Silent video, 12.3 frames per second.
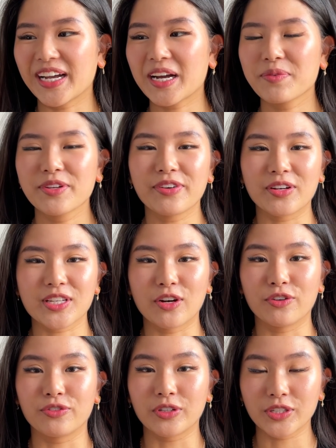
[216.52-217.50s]
I can't believe I was out
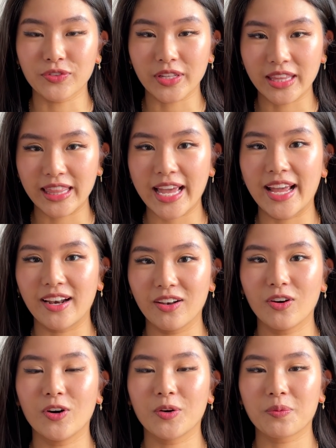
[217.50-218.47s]
of focus for that
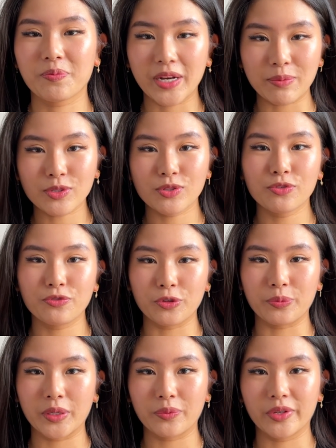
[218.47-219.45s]
long, but I'm also
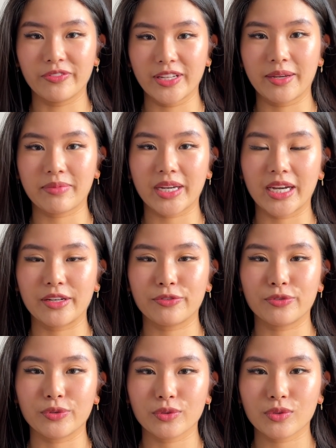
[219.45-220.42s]
filming with like my iPhone,